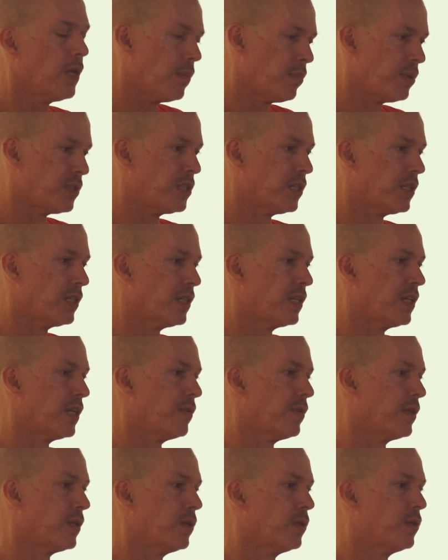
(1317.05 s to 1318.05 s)
particularly
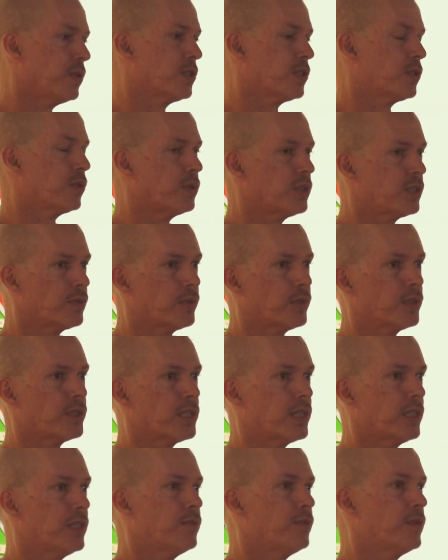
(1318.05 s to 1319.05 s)
having heard stories
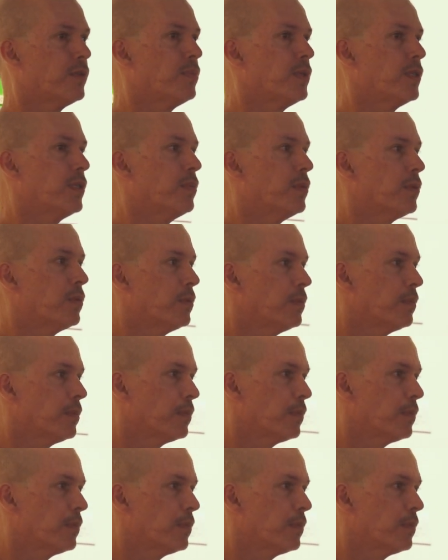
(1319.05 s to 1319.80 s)
firsthand from people.